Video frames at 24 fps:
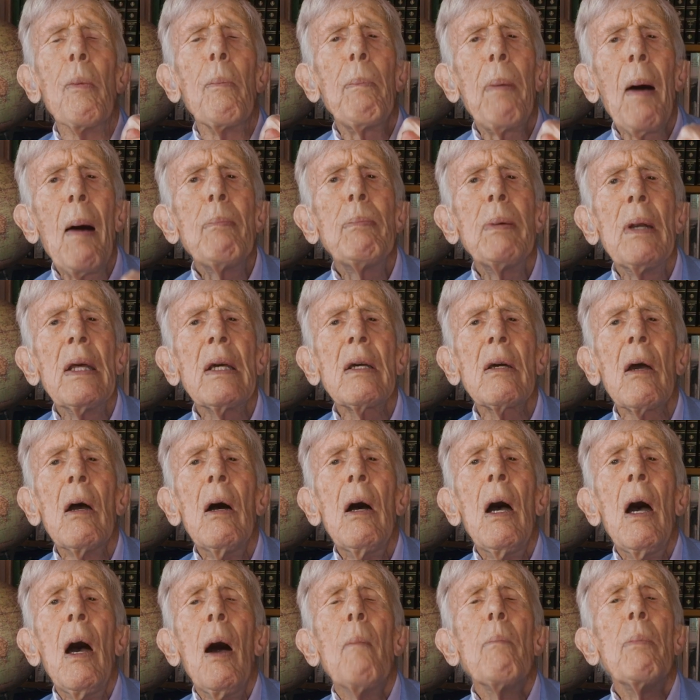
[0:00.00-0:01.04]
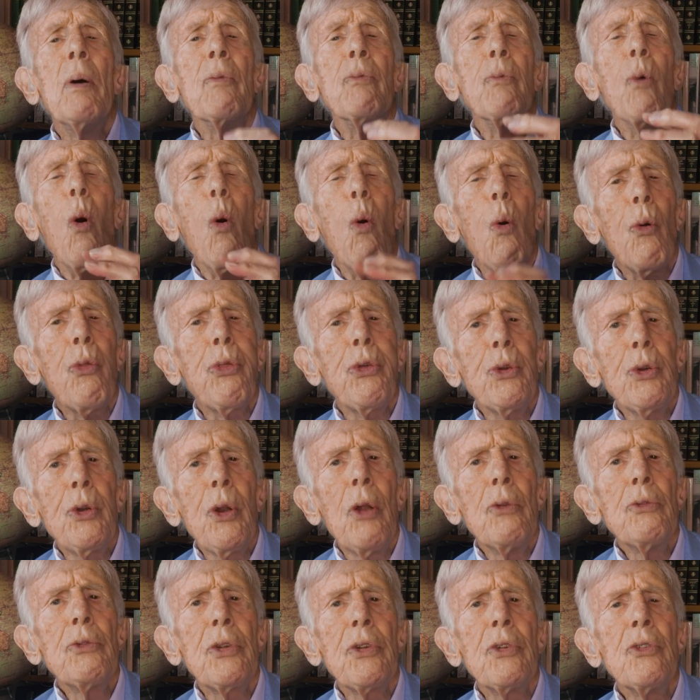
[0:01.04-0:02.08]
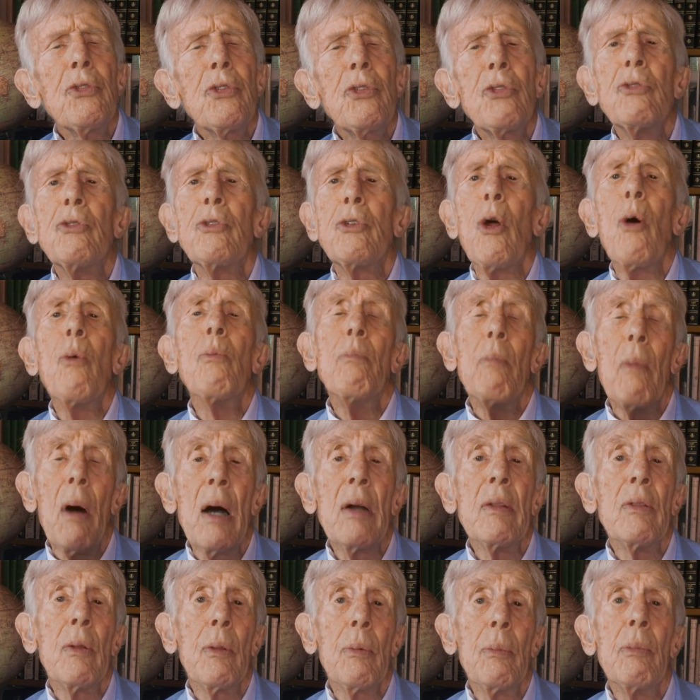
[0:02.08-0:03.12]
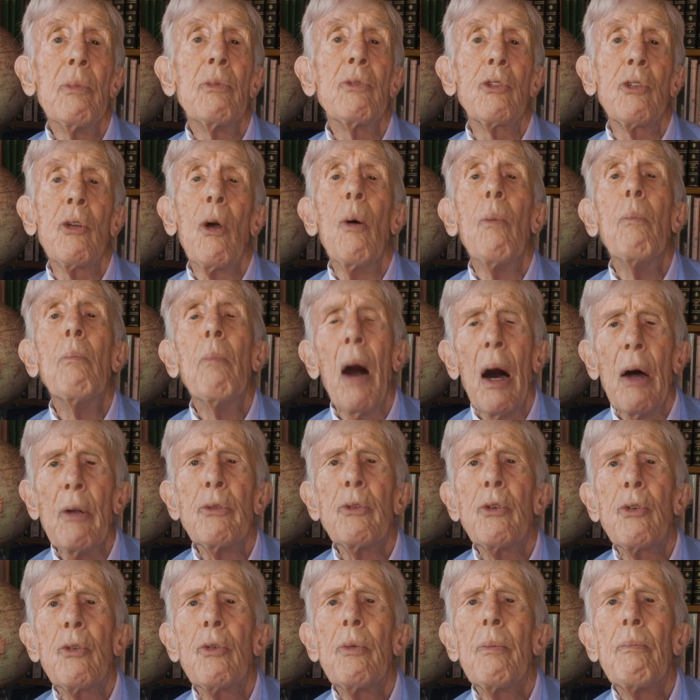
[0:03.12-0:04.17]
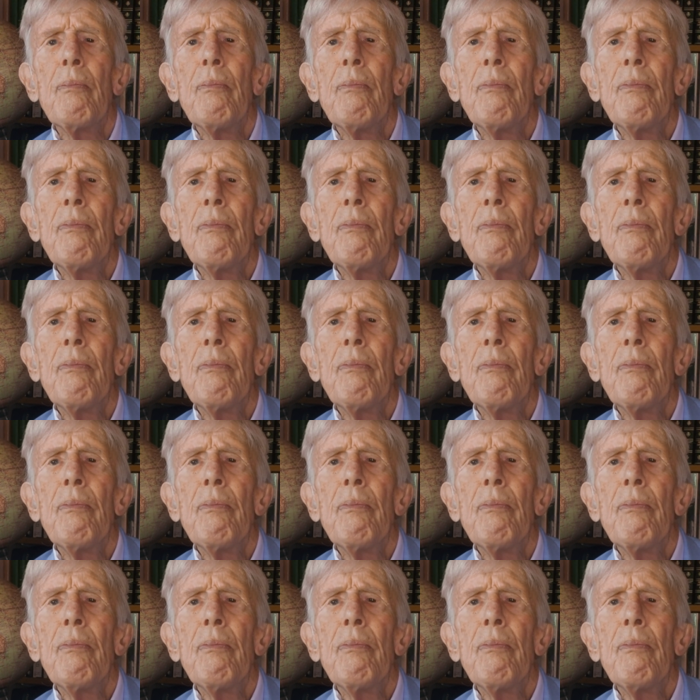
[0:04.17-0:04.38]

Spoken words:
the public, but orthodontists don't mind them so much.